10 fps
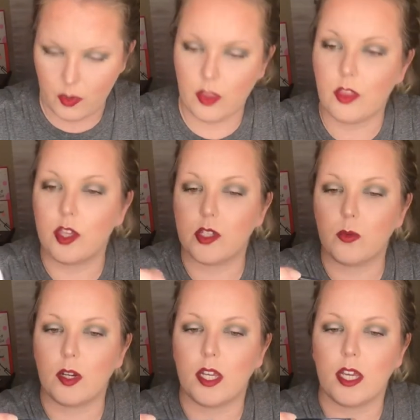This
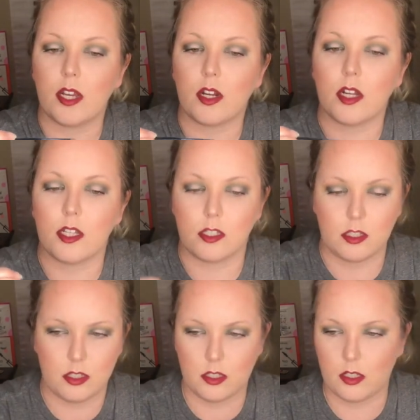one here
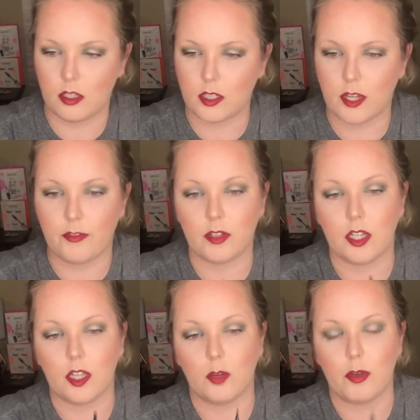is definitely a
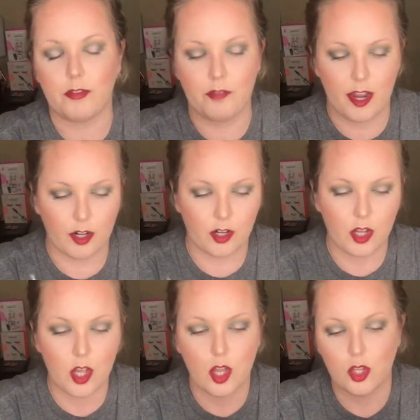little bit finer.
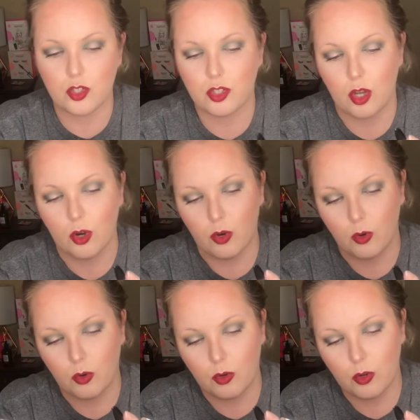So
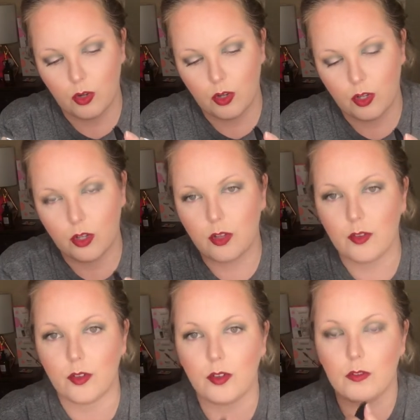
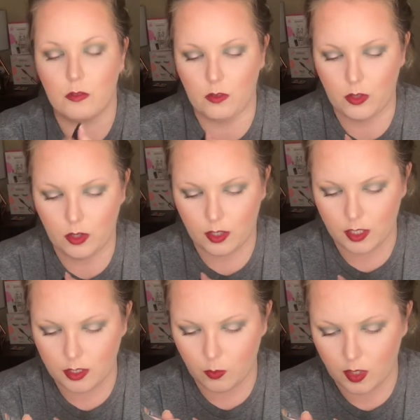you're gonna
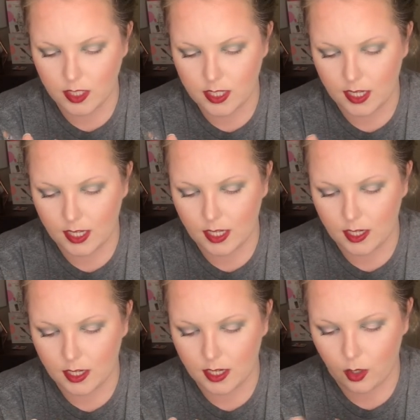wanna take it in